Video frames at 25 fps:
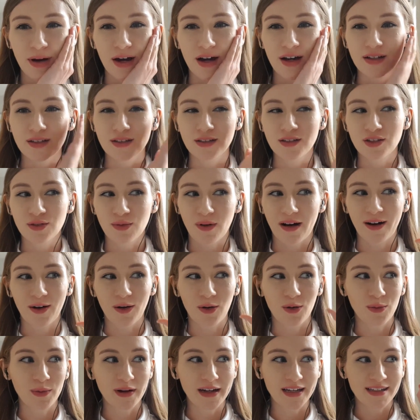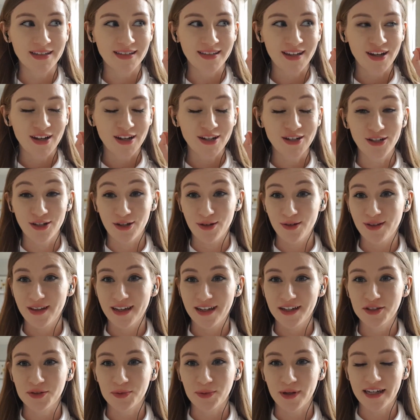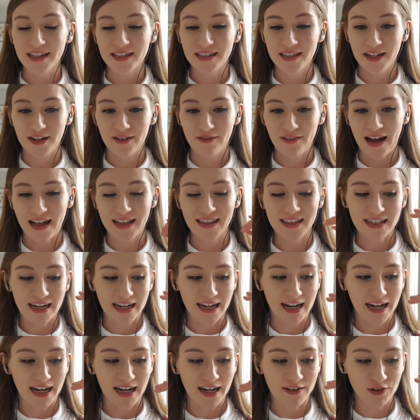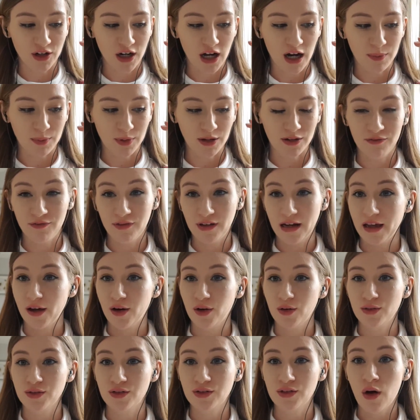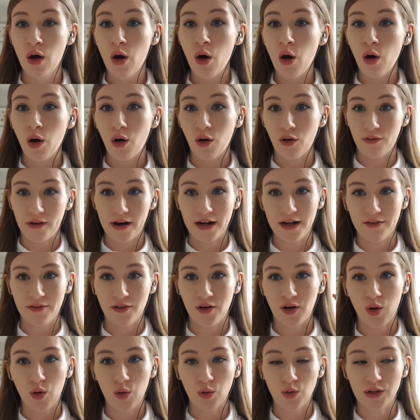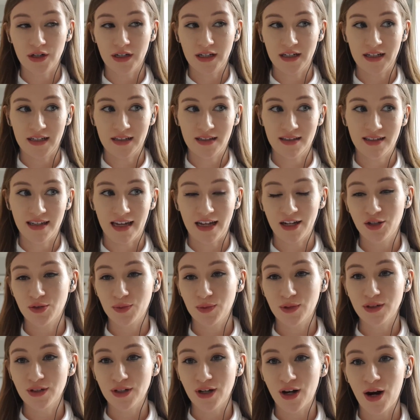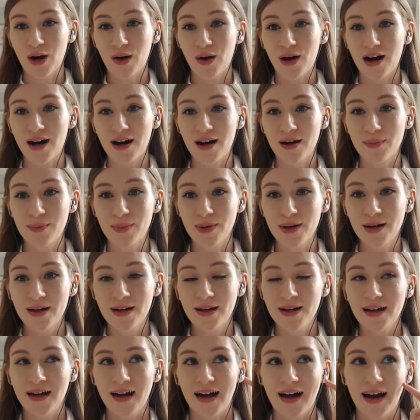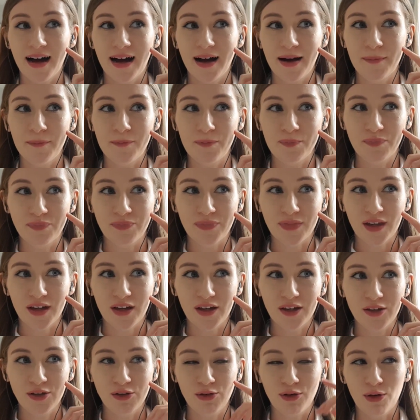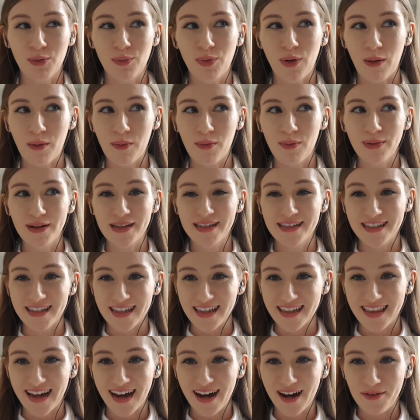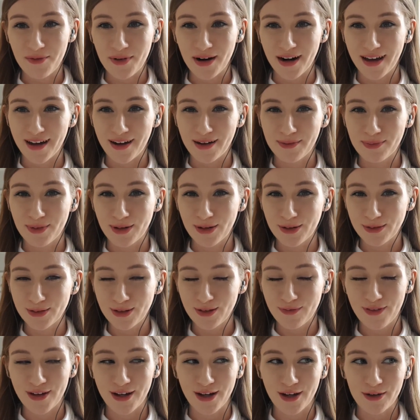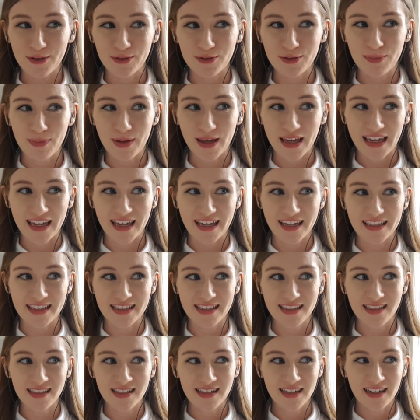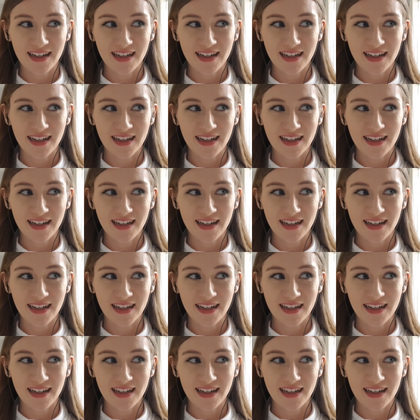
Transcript: person, so I always do things weeks in advance. Like, I have a couple of videos already recorded and scheduled to go up. You can probably see that when I upload the videos because